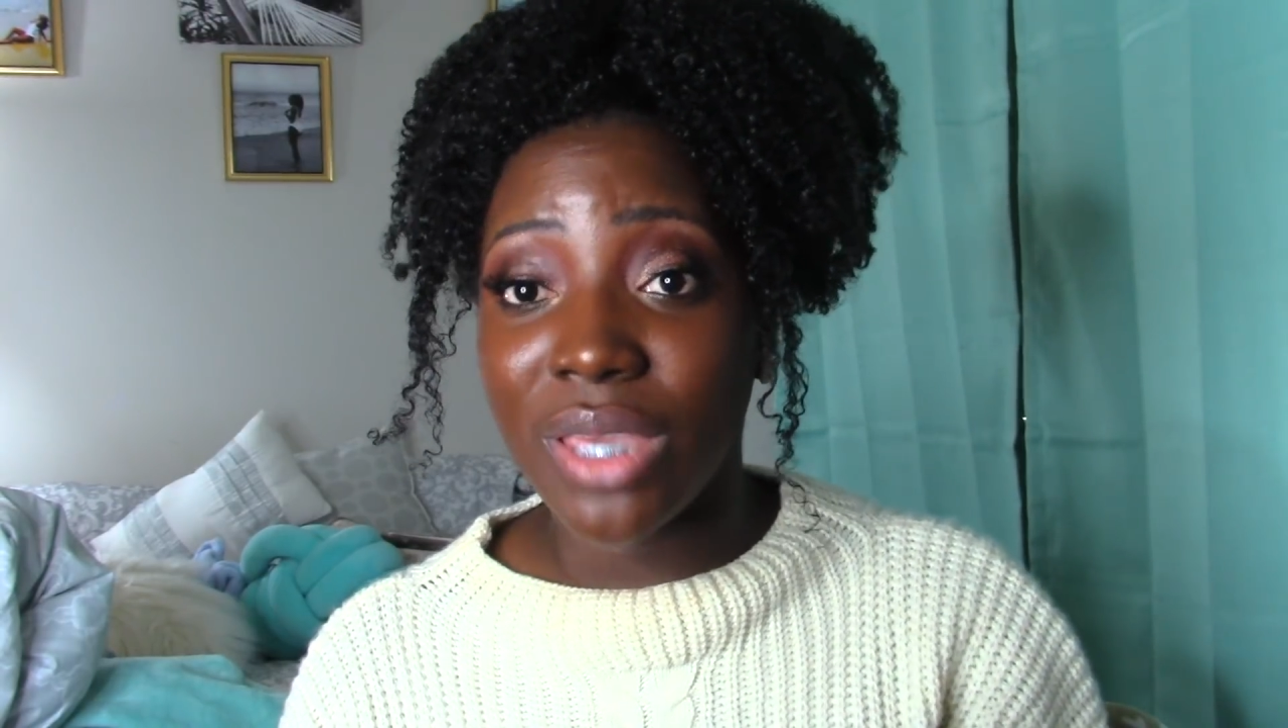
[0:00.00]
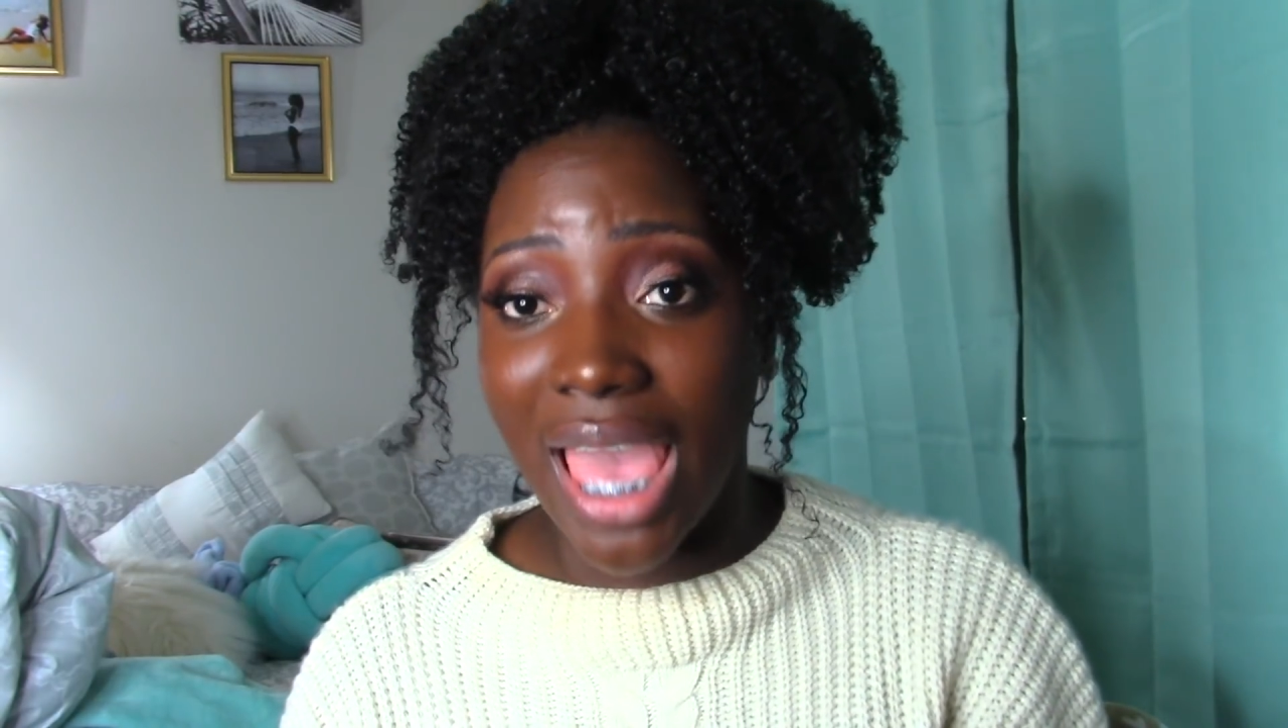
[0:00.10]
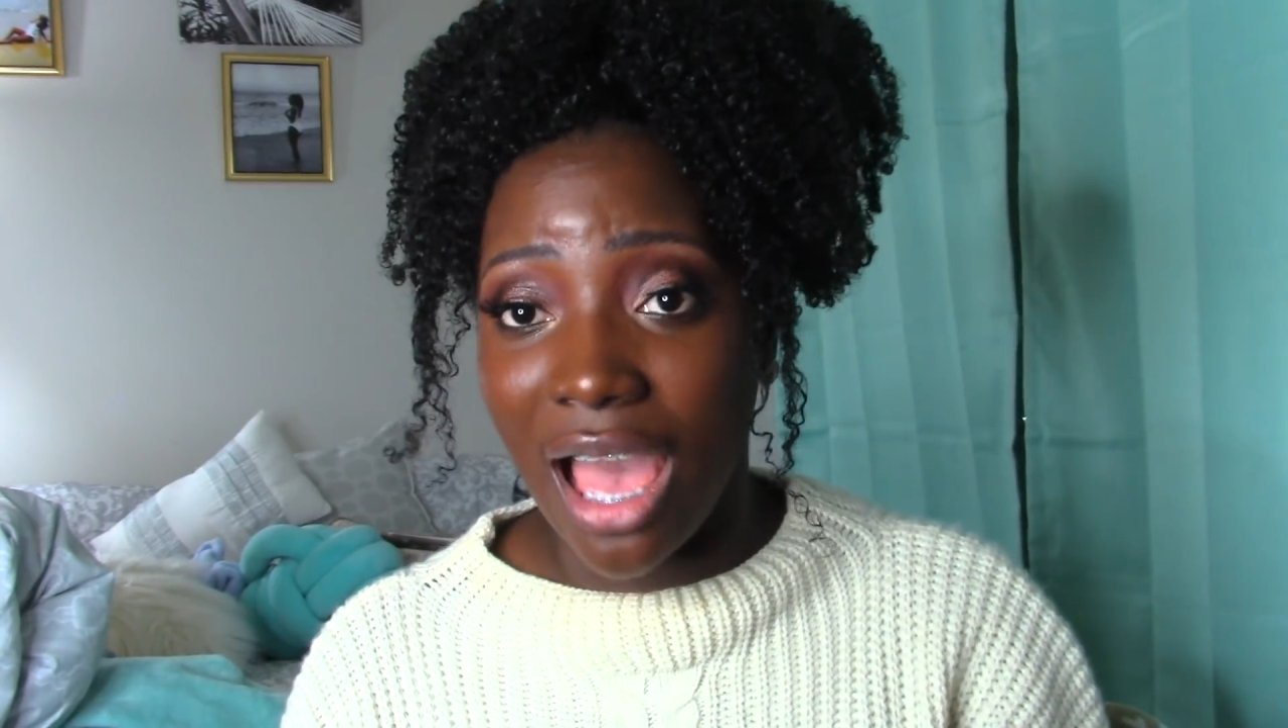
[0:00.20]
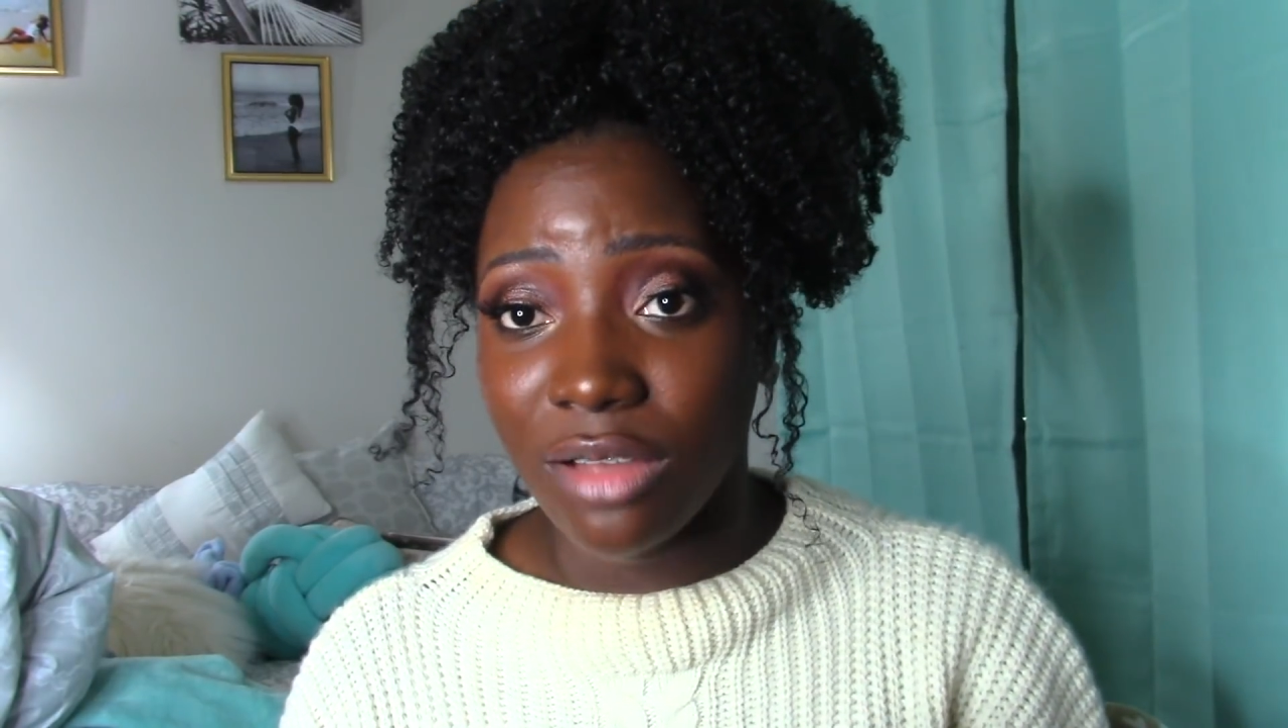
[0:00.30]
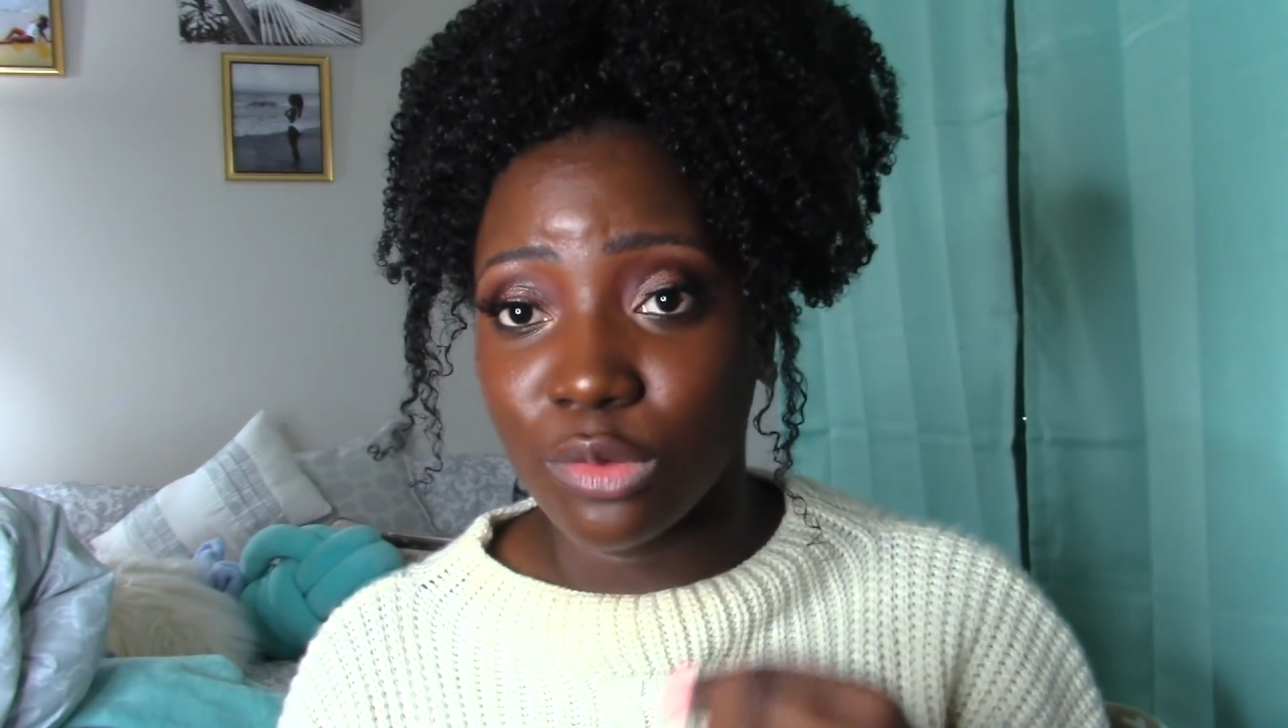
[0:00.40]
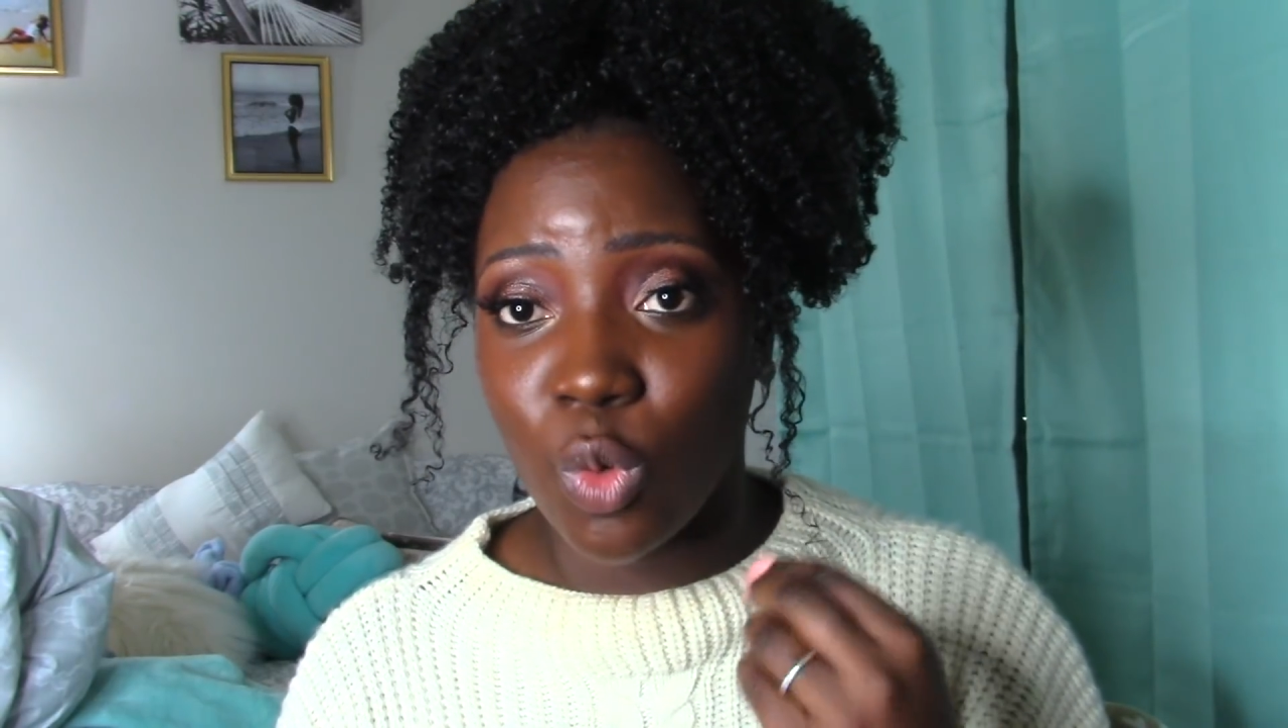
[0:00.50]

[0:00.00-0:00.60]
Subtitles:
have